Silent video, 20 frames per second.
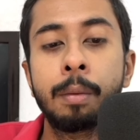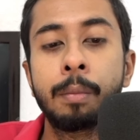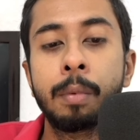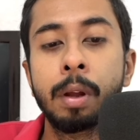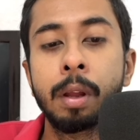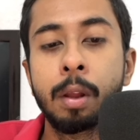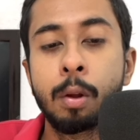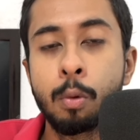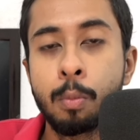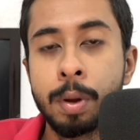
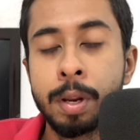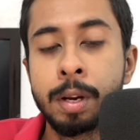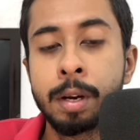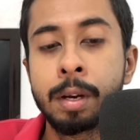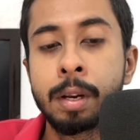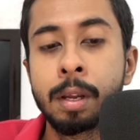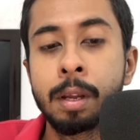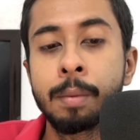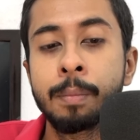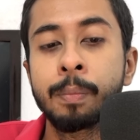
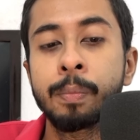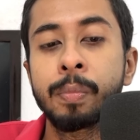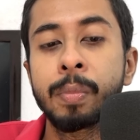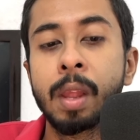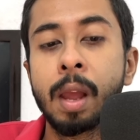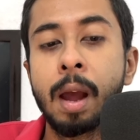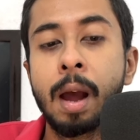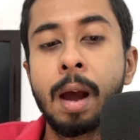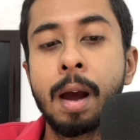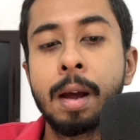humidity
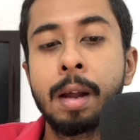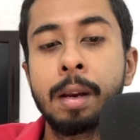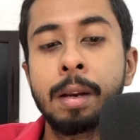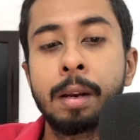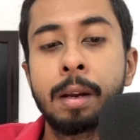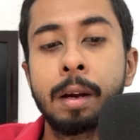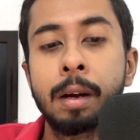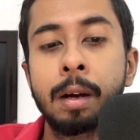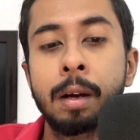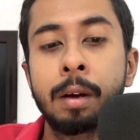
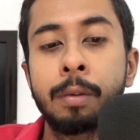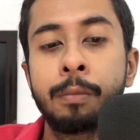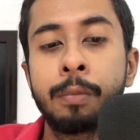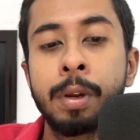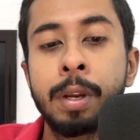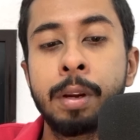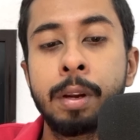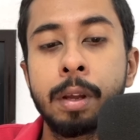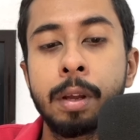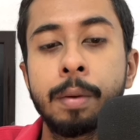and
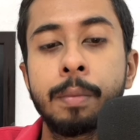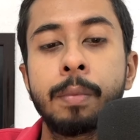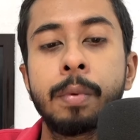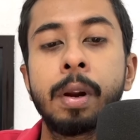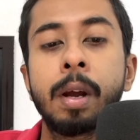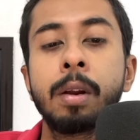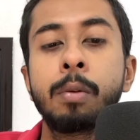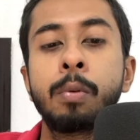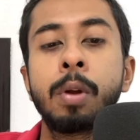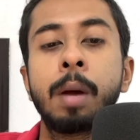windy,
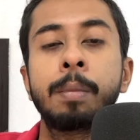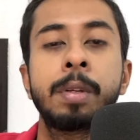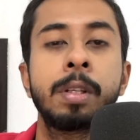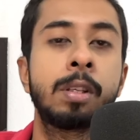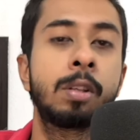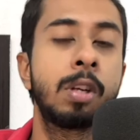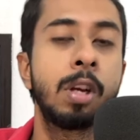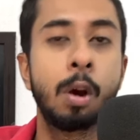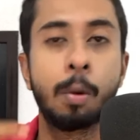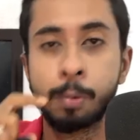right? We have these
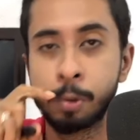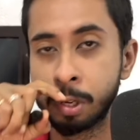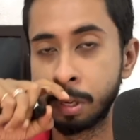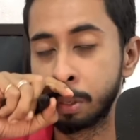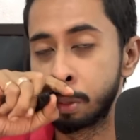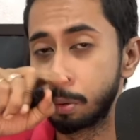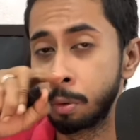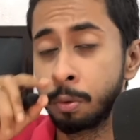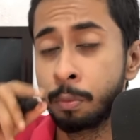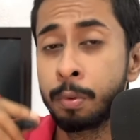three
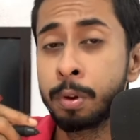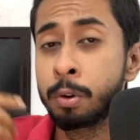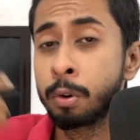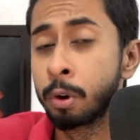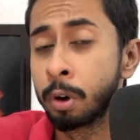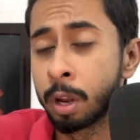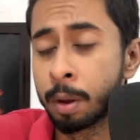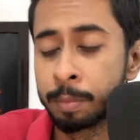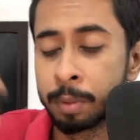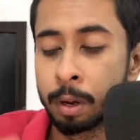options. We do
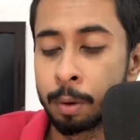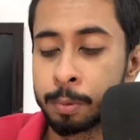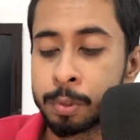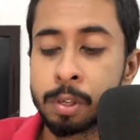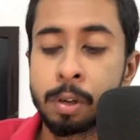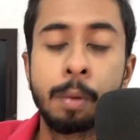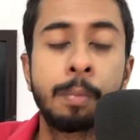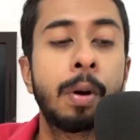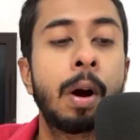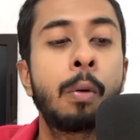not have the
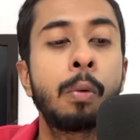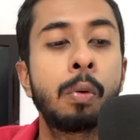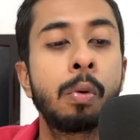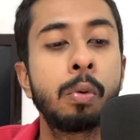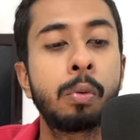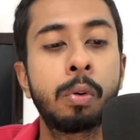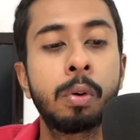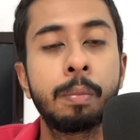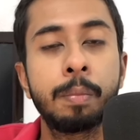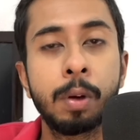option of
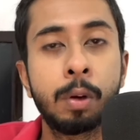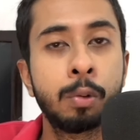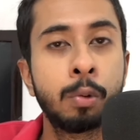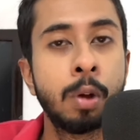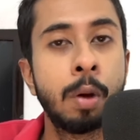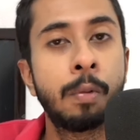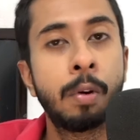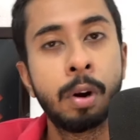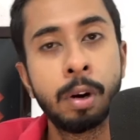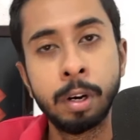Outlook because we
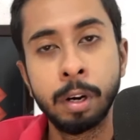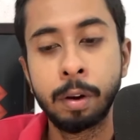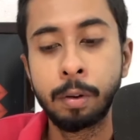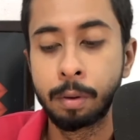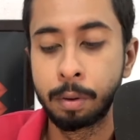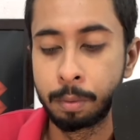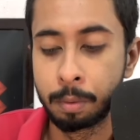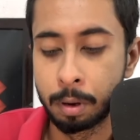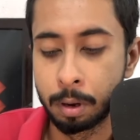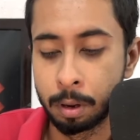have already
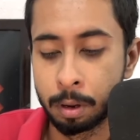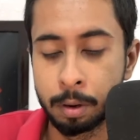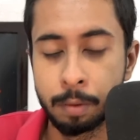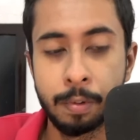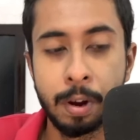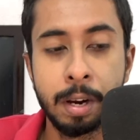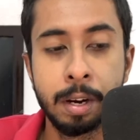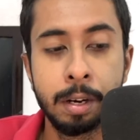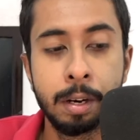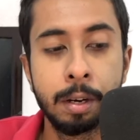
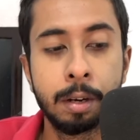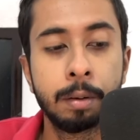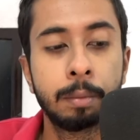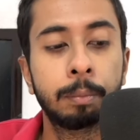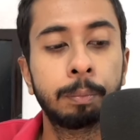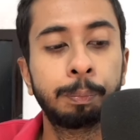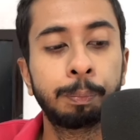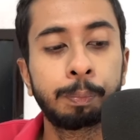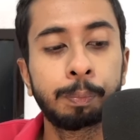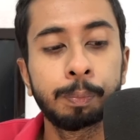divided it.
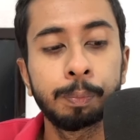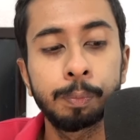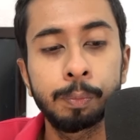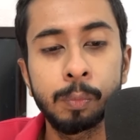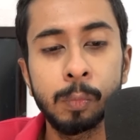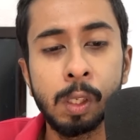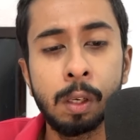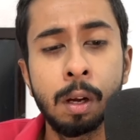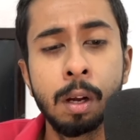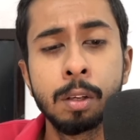
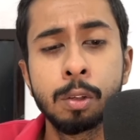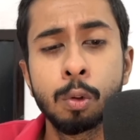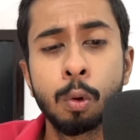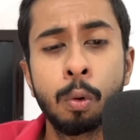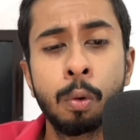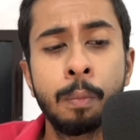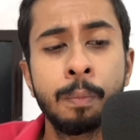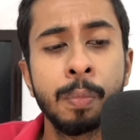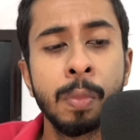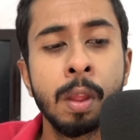
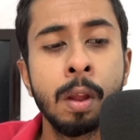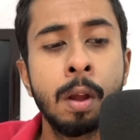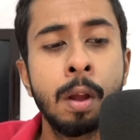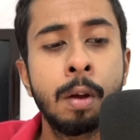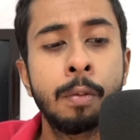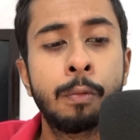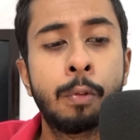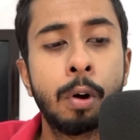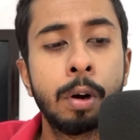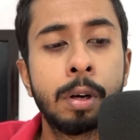So
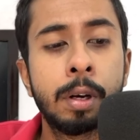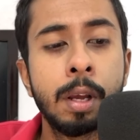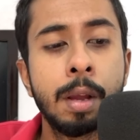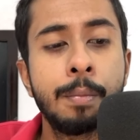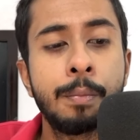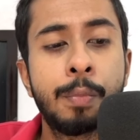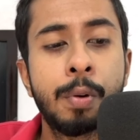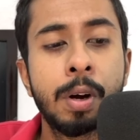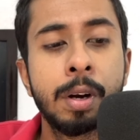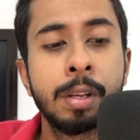for
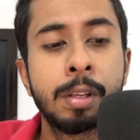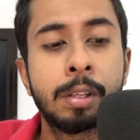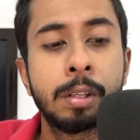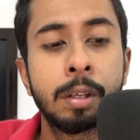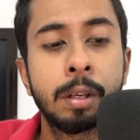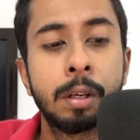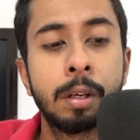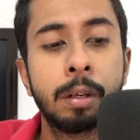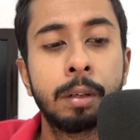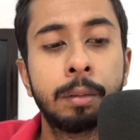
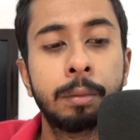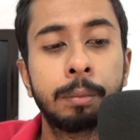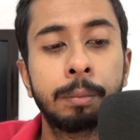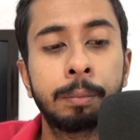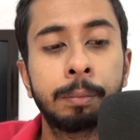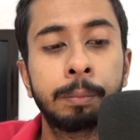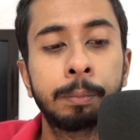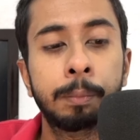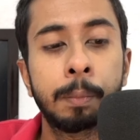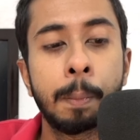temperature
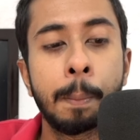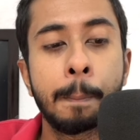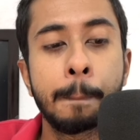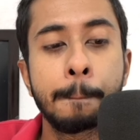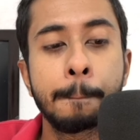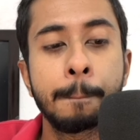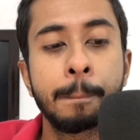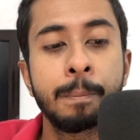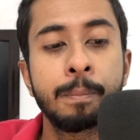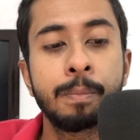
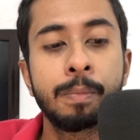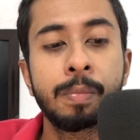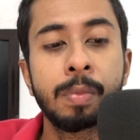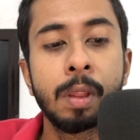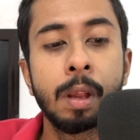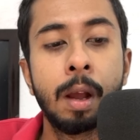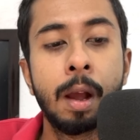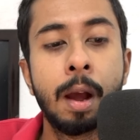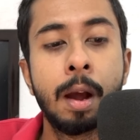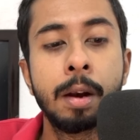
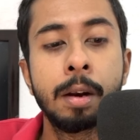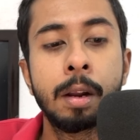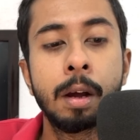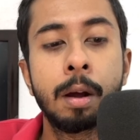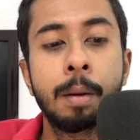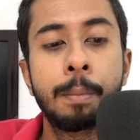and